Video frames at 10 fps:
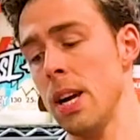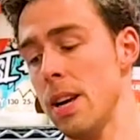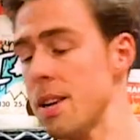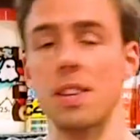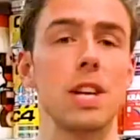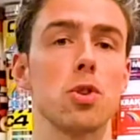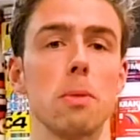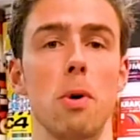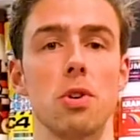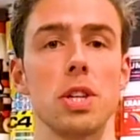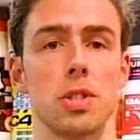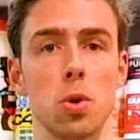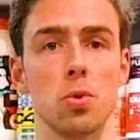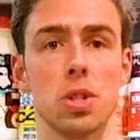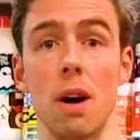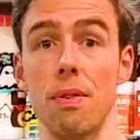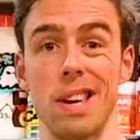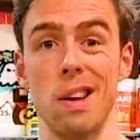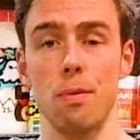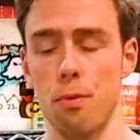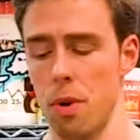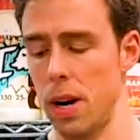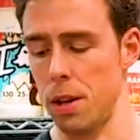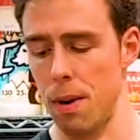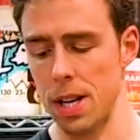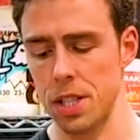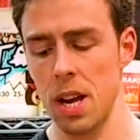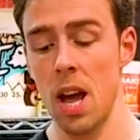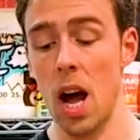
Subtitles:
Yeah, it ticks all the boxes. Cool stuff. Guilt-free and the rest.